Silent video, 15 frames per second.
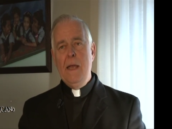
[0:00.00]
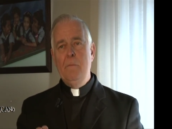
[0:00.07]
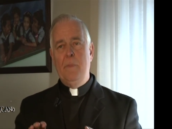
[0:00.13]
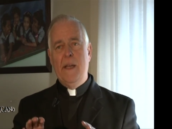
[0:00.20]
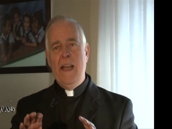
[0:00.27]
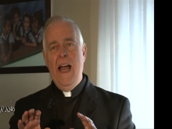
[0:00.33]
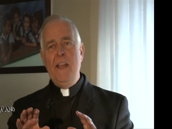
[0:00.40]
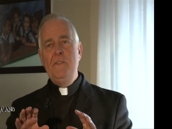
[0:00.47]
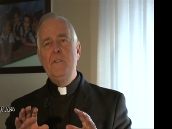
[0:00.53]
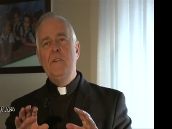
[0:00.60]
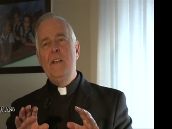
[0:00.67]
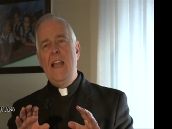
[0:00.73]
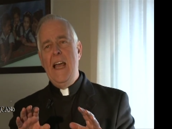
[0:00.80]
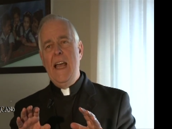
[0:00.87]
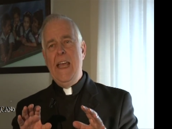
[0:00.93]
But
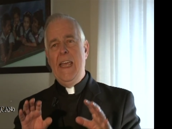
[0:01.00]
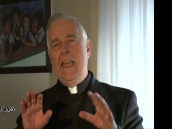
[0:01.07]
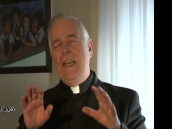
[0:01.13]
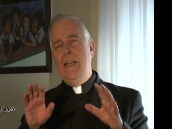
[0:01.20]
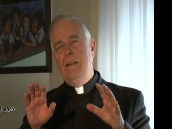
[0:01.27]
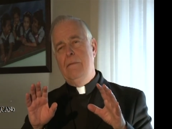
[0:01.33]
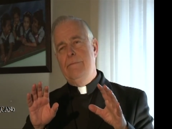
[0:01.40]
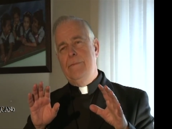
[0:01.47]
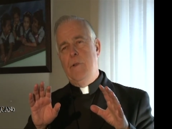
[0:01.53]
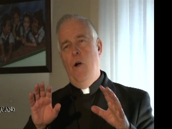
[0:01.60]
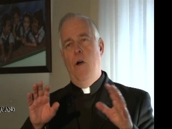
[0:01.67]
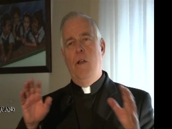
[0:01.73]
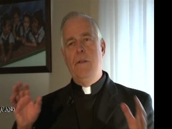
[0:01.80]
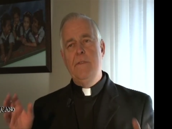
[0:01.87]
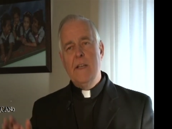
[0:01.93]
underlying
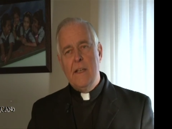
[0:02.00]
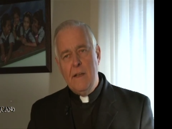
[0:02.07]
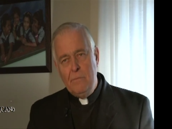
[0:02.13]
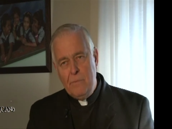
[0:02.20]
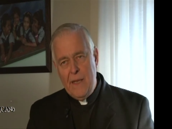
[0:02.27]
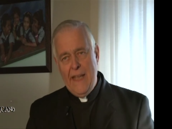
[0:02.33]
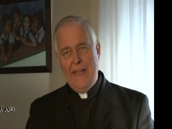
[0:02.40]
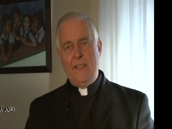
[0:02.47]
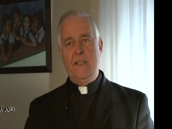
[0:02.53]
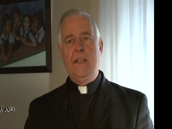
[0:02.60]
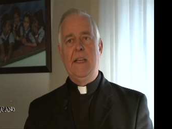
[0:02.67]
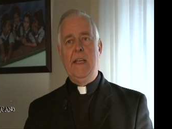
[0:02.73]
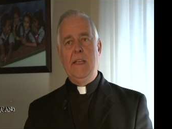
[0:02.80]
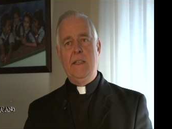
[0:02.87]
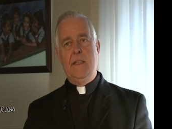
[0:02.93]
all of the
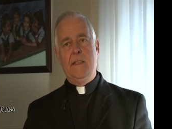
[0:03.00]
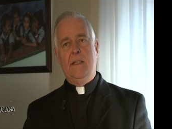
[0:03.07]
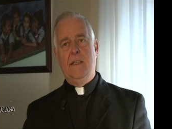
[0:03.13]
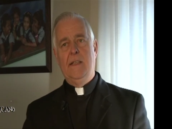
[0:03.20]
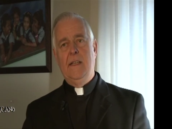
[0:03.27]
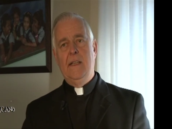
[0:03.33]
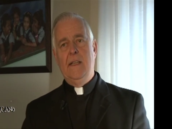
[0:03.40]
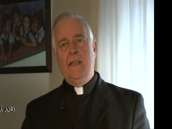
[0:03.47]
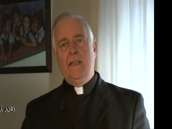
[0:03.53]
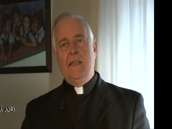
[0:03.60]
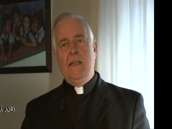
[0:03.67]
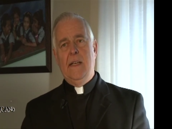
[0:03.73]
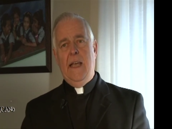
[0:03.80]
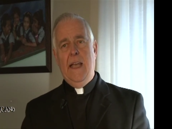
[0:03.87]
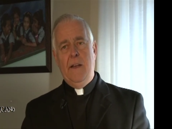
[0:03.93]
complexities
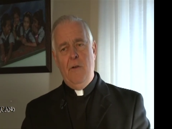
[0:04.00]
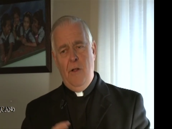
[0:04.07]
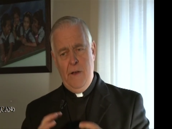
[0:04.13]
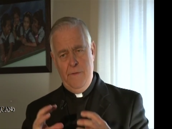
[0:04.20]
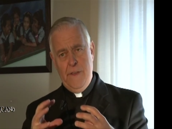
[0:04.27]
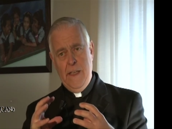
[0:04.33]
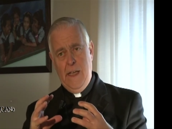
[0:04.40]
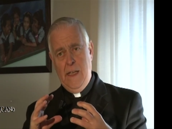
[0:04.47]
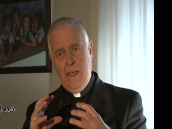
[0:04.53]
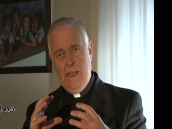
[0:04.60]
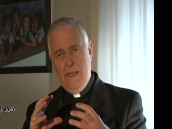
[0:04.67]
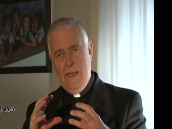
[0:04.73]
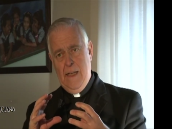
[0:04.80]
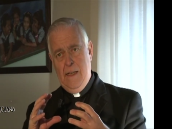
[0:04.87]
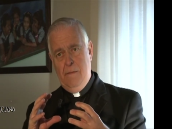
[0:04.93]
and all of the
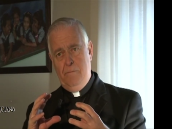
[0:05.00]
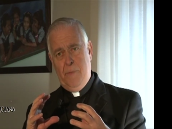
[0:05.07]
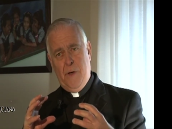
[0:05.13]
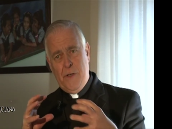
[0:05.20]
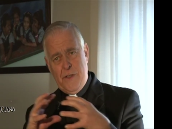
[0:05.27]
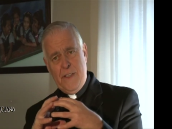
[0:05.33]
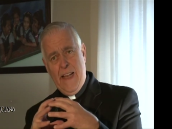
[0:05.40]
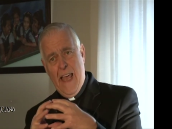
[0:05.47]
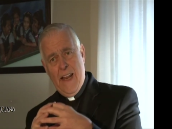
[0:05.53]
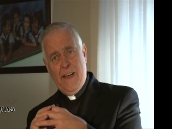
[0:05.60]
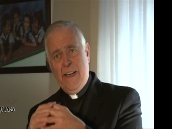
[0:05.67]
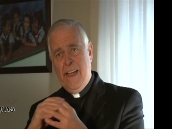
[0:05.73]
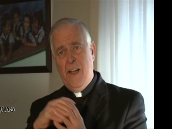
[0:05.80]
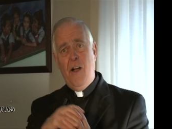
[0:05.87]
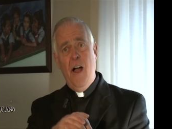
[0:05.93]

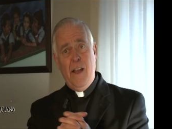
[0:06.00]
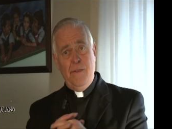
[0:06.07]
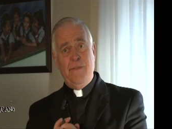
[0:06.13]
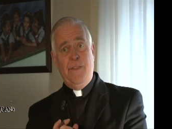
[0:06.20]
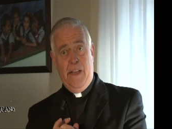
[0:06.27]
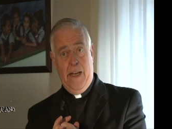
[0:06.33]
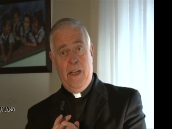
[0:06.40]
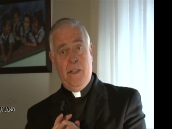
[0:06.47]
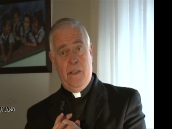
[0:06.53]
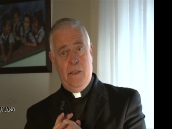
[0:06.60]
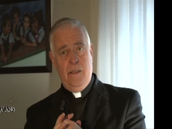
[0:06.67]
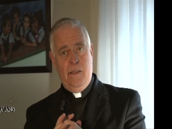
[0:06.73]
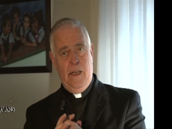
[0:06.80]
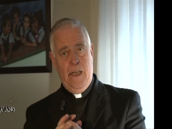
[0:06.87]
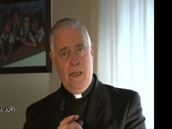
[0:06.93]
personality
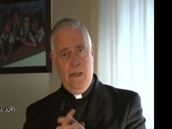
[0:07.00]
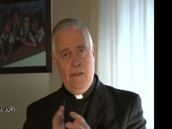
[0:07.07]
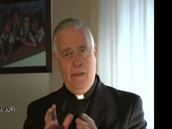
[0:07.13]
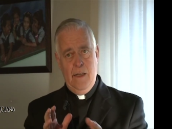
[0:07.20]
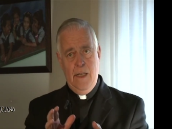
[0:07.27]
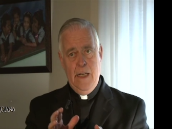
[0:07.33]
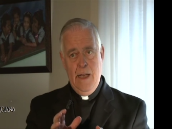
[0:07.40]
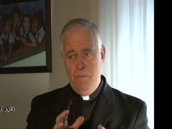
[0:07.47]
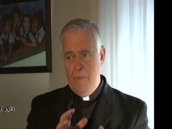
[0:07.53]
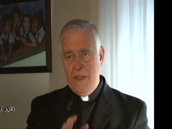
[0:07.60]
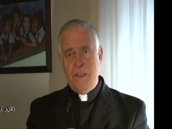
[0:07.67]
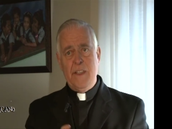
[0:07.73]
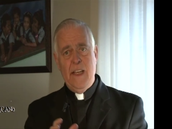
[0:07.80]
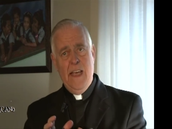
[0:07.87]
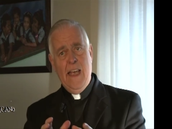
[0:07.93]
conflicts, and, and I
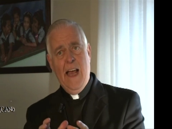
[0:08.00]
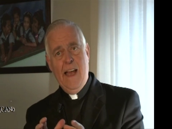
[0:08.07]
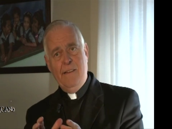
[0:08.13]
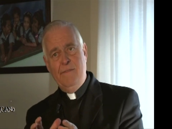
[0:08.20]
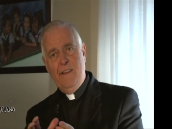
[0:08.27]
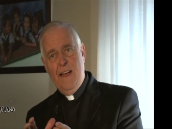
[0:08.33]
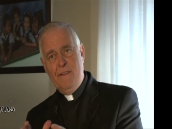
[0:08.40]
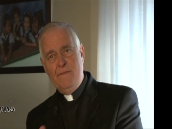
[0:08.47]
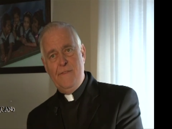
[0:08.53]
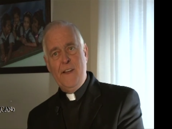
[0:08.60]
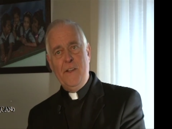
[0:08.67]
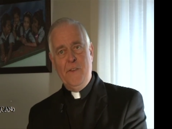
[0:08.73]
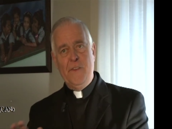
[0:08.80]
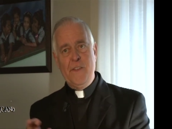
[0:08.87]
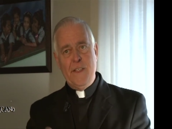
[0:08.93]
must say, I've, i
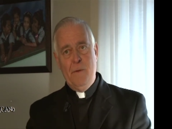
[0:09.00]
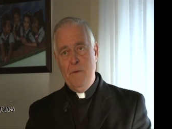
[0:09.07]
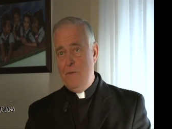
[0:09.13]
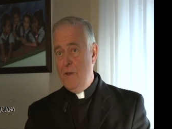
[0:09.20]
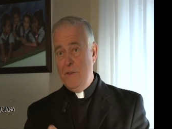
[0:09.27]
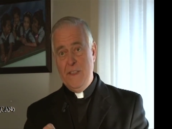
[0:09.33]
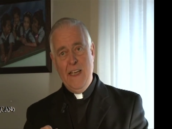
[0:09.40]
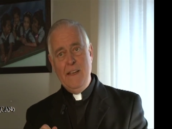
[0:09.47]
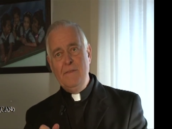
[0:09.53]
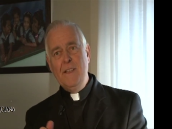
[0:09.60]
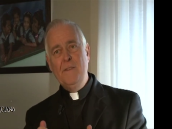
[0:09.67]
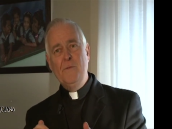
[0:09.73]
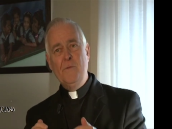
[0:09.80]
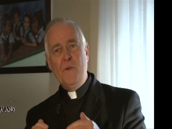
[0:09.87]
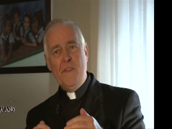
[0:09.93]
felt some of those even
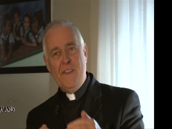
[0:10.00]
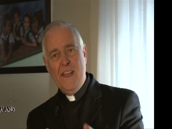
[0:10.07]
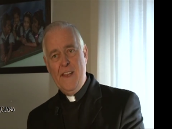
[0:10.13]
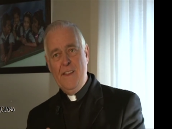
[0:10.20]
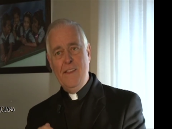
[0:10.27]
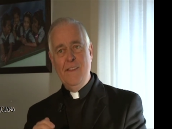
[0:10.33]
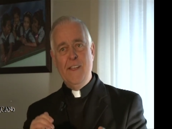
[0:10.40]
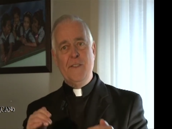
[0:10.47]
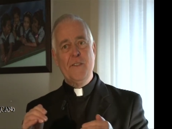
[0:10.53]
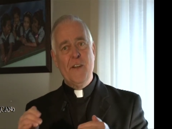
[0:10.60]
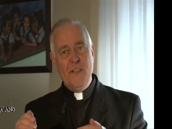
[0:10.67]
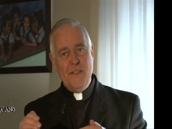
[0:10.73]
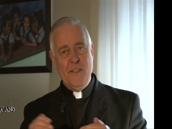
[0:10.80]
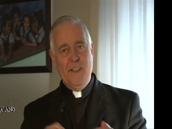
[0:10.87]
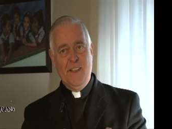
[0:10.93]
within the
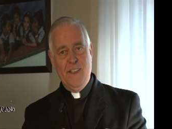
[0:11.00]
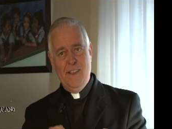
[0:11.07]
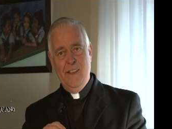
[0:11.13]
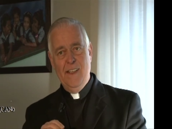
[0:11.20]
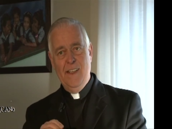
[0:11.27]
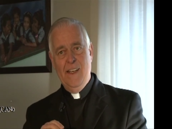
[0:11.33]
churches.